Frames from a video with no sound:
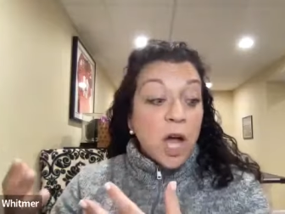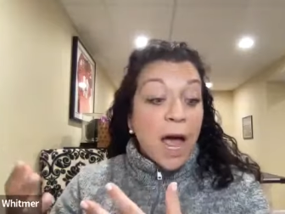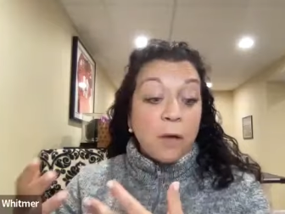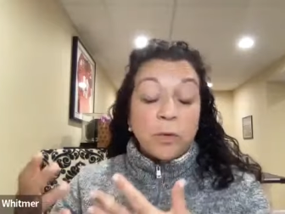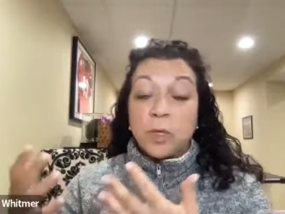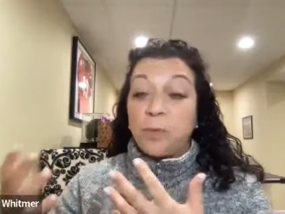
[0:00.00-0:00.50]

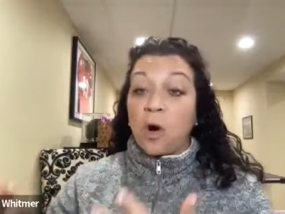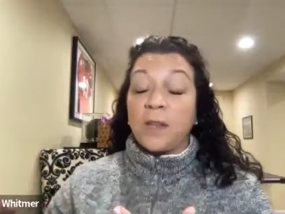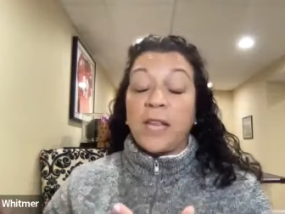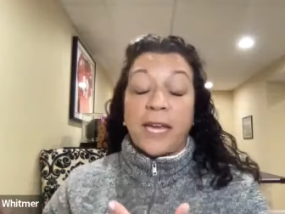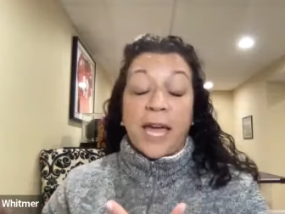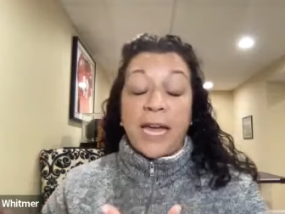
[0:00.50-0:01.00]
child was
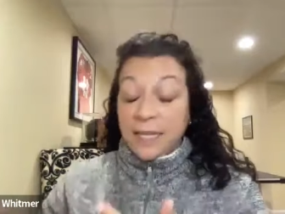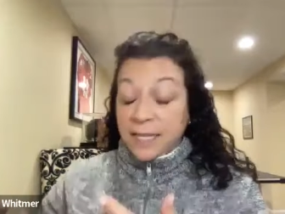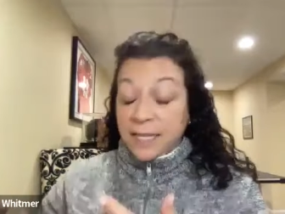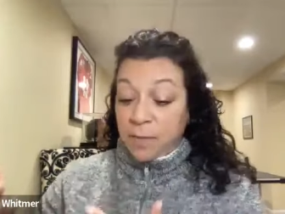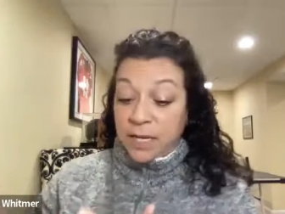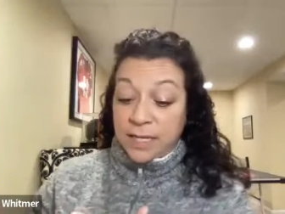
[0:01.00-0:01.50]
born like
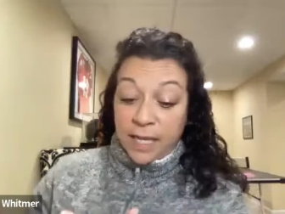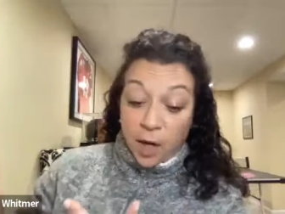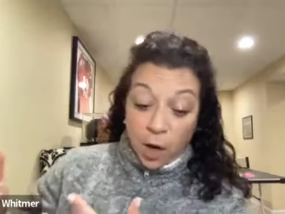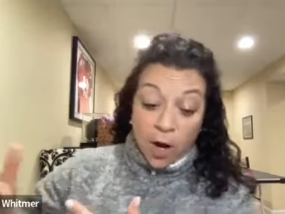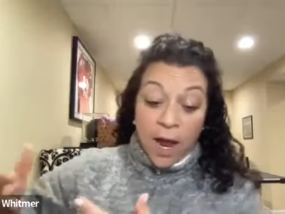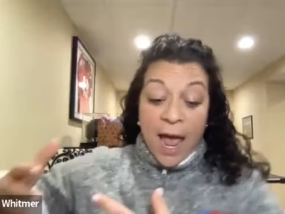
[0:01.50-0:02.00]
18 minutes
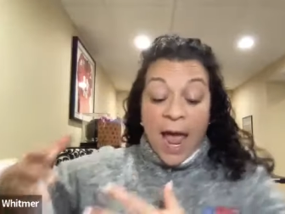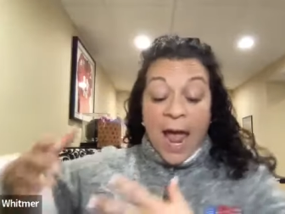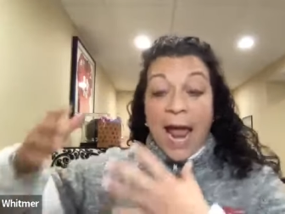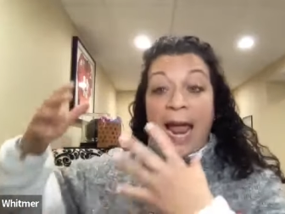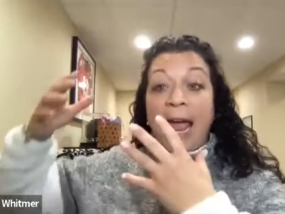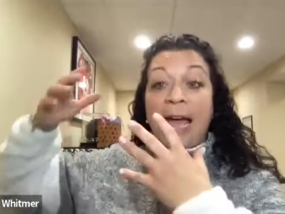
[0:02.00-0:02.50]
later,
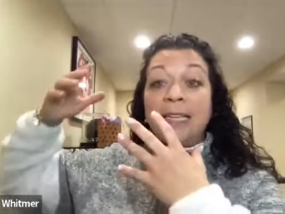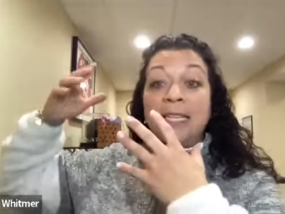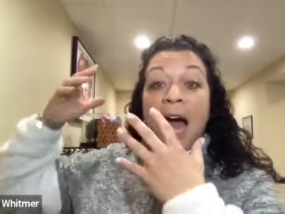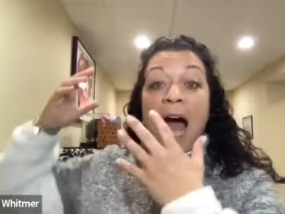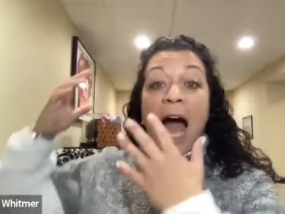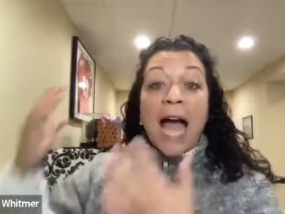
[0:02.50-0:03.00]
and
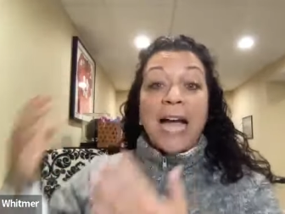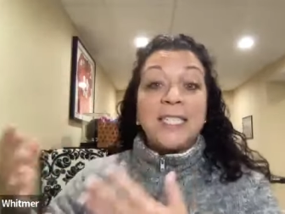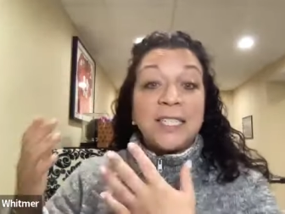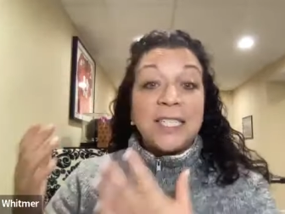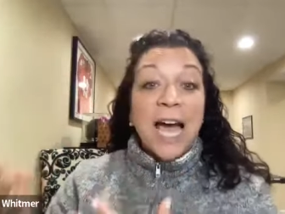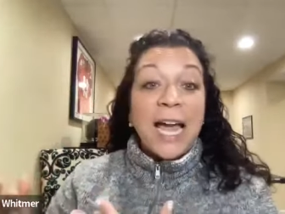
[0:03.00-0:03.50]
I
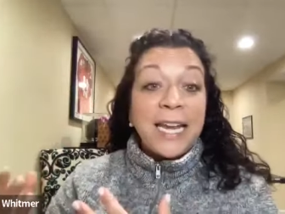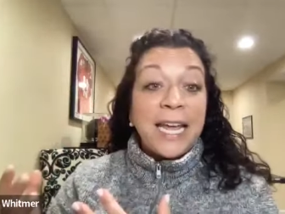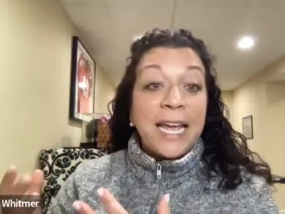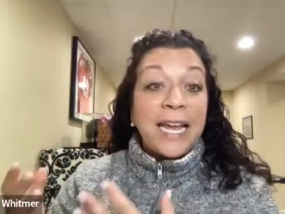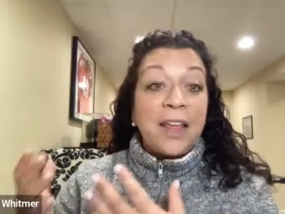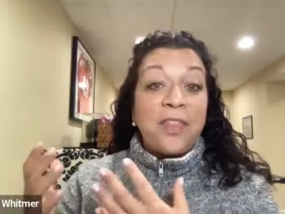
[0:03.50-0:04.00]

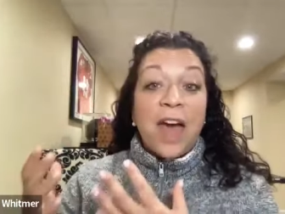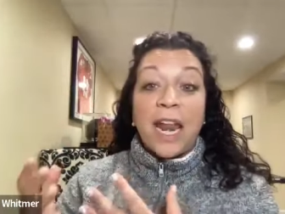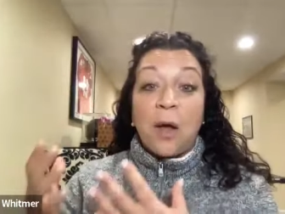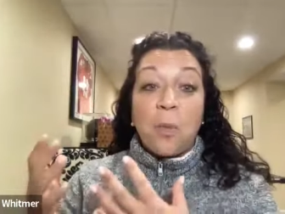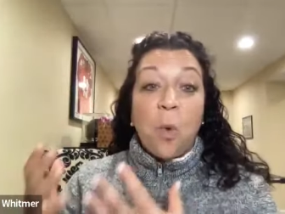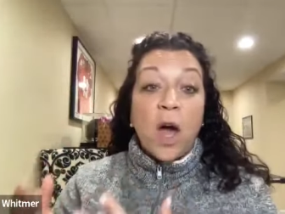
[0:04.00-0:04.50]
decided that
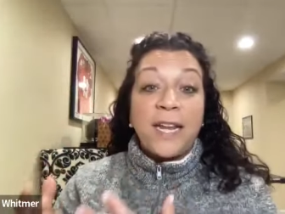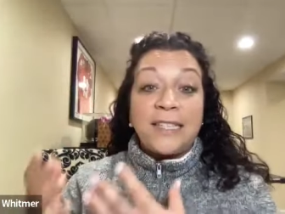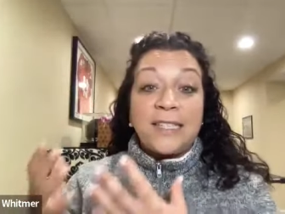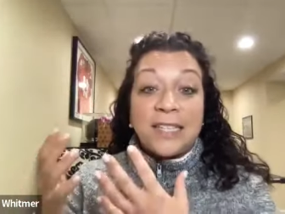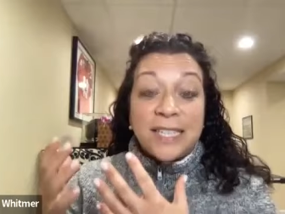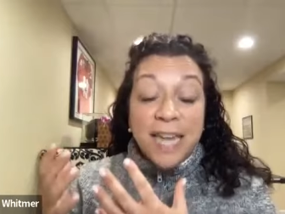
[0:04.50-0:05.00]
I
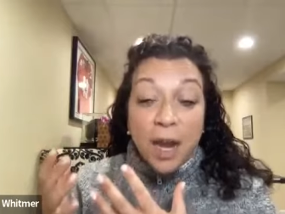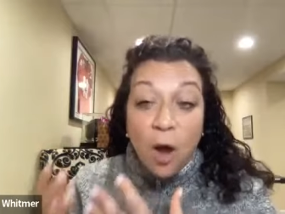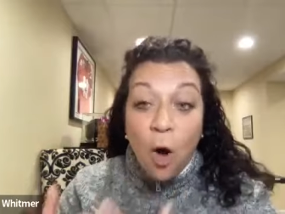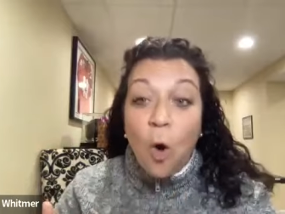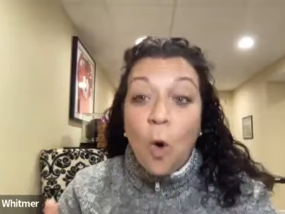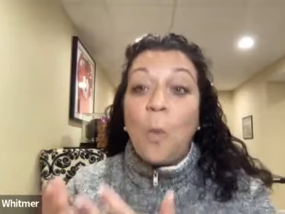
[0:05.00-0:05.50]
wanted to stay
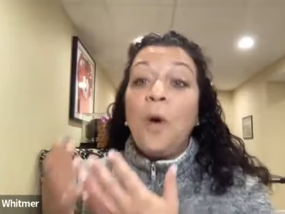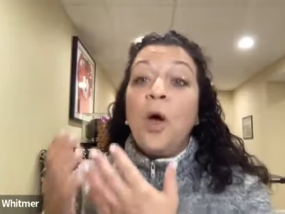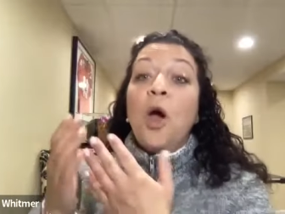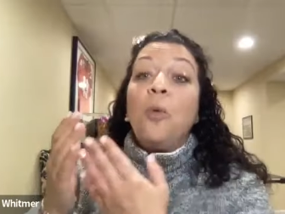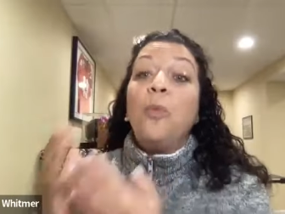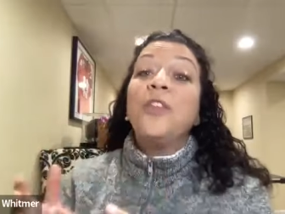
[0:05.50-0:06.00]
home
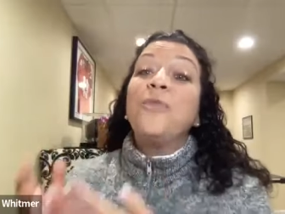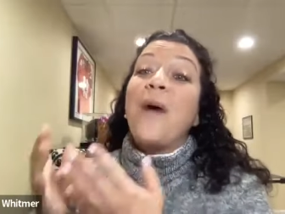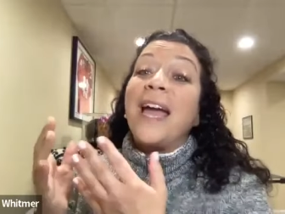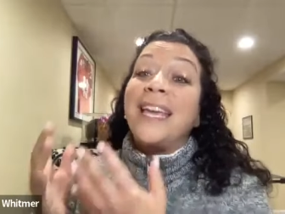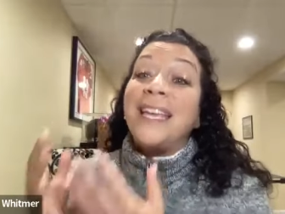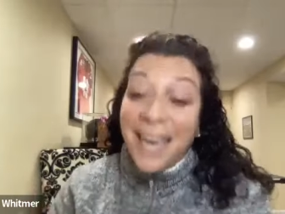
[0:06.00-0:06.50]
with
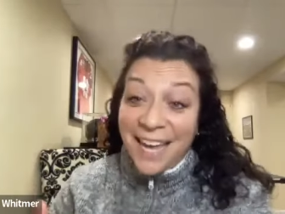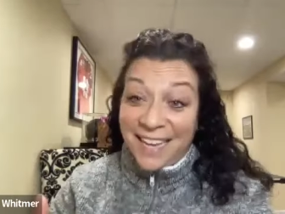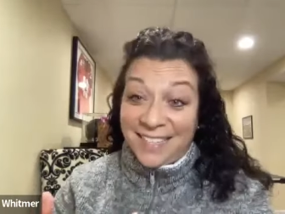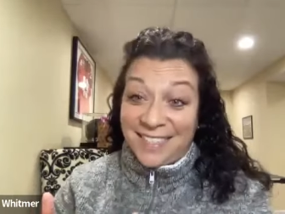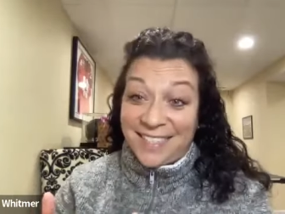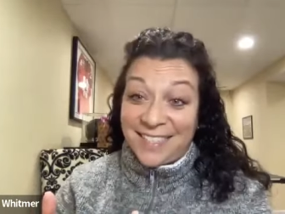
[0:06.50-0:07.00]
my
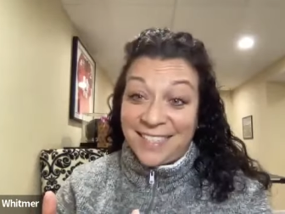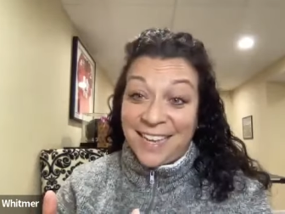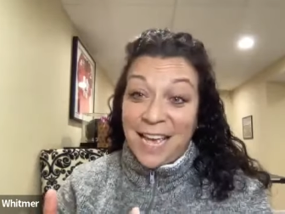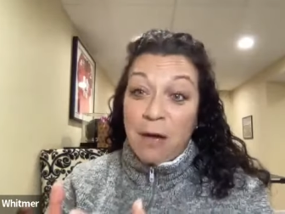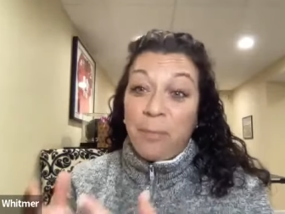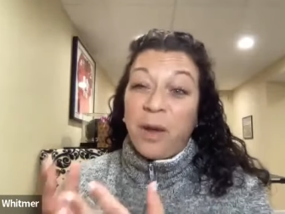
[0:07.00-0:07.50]
kids
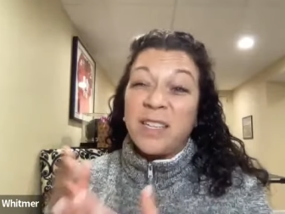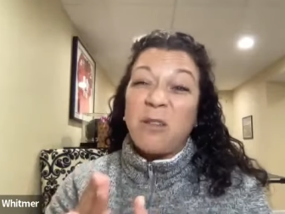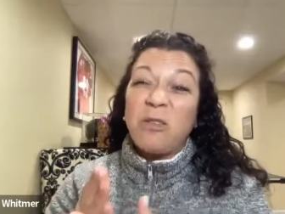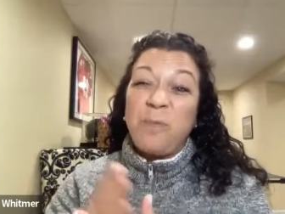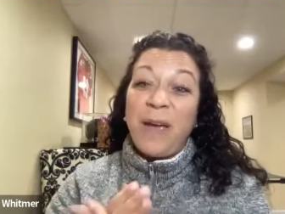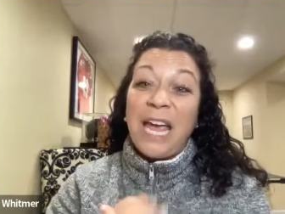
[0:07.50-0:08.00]
because I
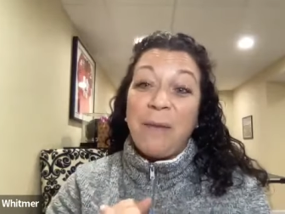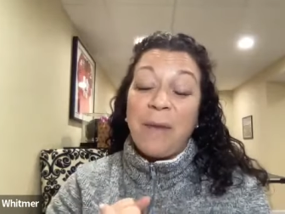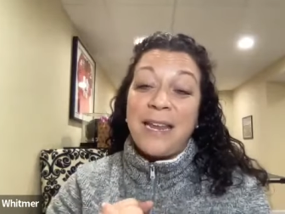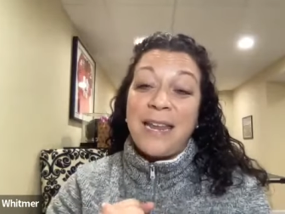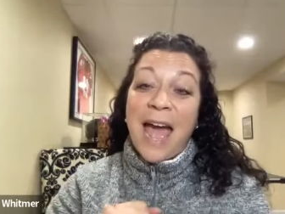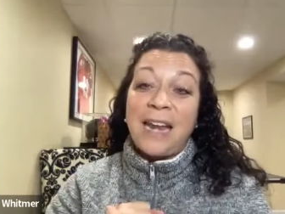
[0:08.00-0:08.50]
was paying
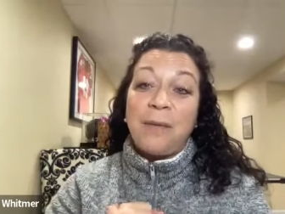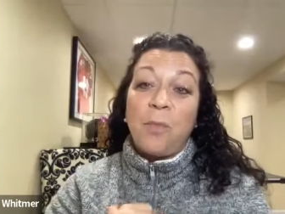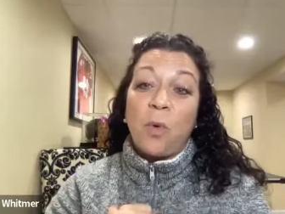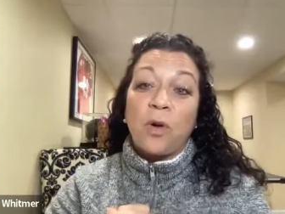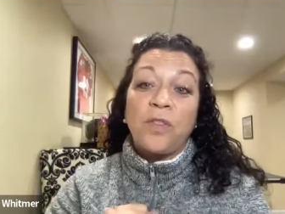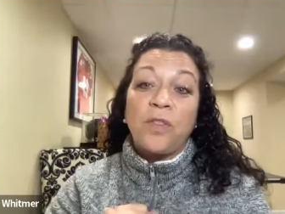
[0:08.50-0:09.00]
my nanny
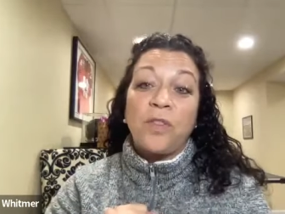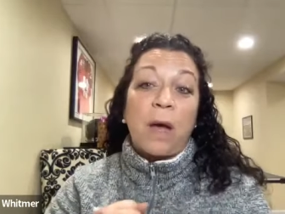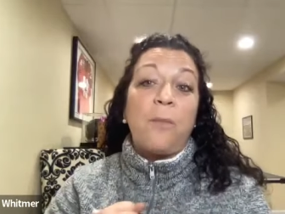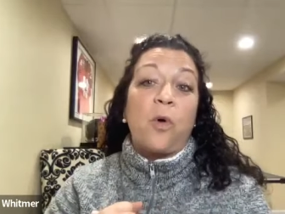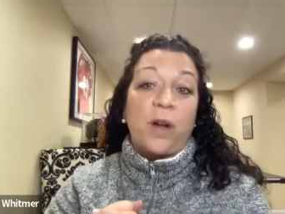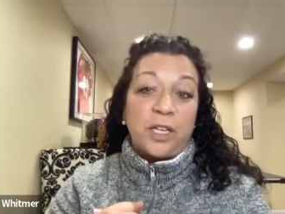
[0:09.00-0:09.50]
more than
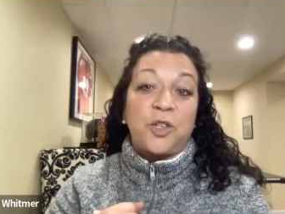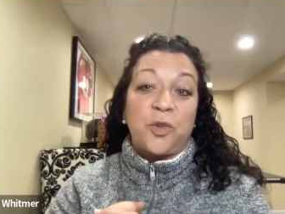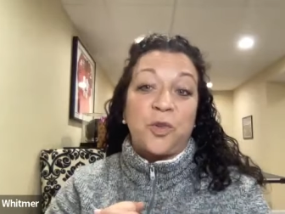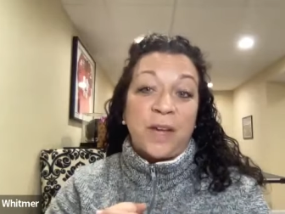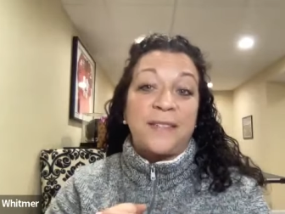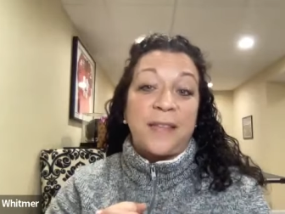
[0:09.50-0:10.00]
my
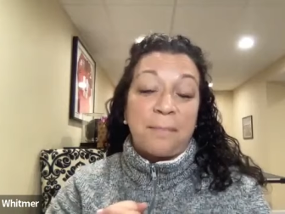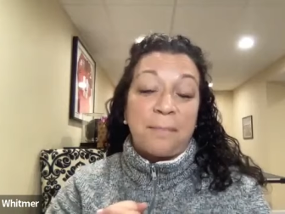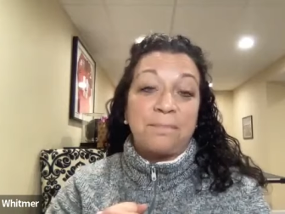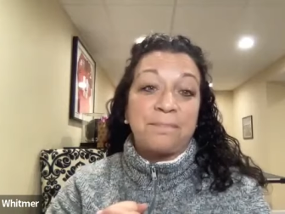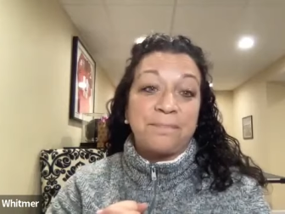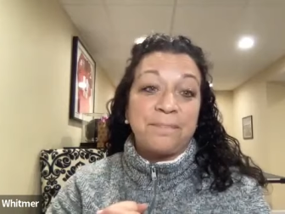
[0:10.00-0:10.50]
mortgage to raise
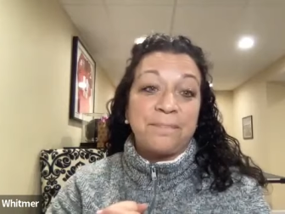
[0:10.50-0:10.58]
them.